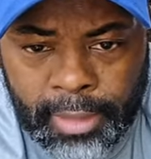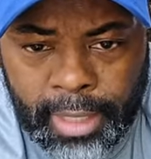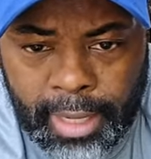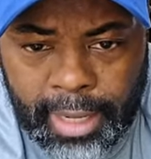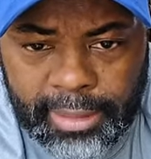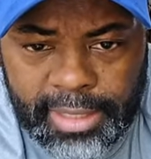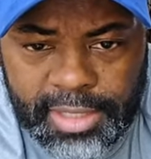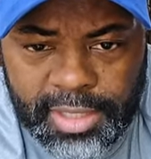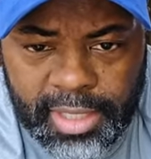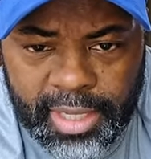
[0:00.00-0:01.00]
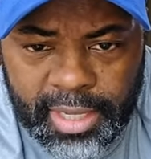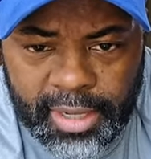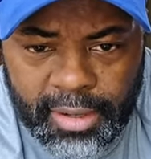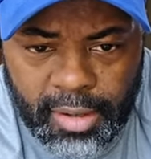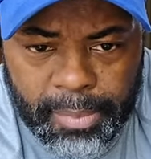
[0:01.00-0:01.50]
Uh, let's see
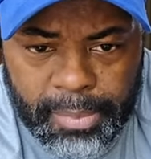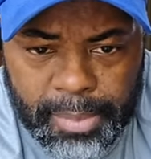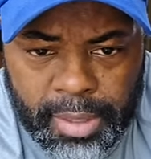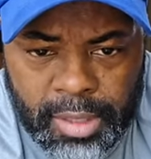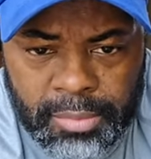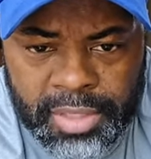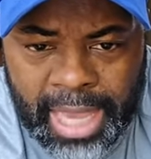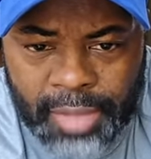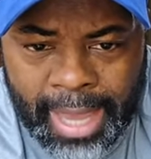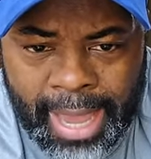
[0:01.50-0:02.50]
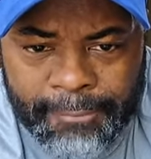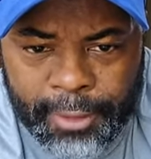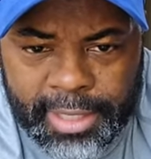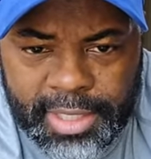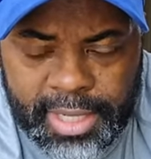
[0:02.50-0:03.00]
here. Boom. South
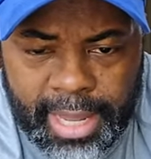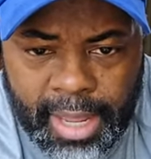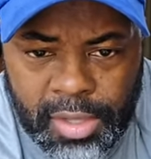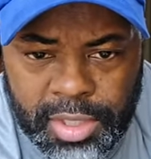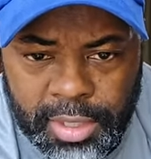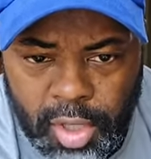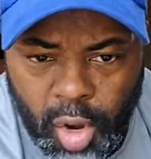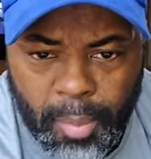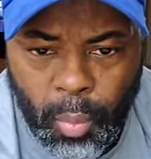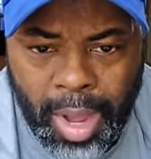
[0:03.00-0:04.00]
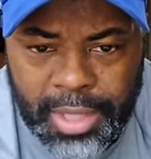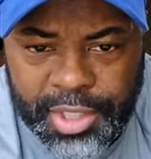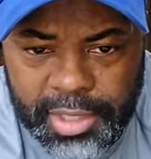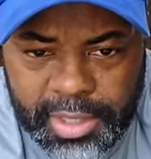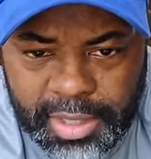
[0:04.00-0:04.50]
Africa's in the house. Tacoma,
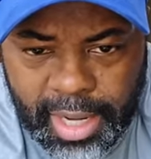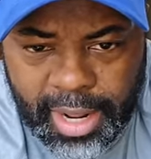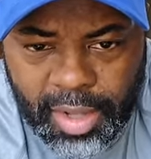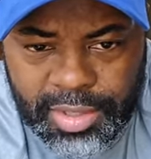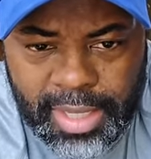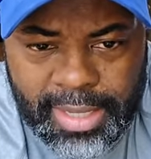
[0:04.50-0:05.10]
Washington's in the house.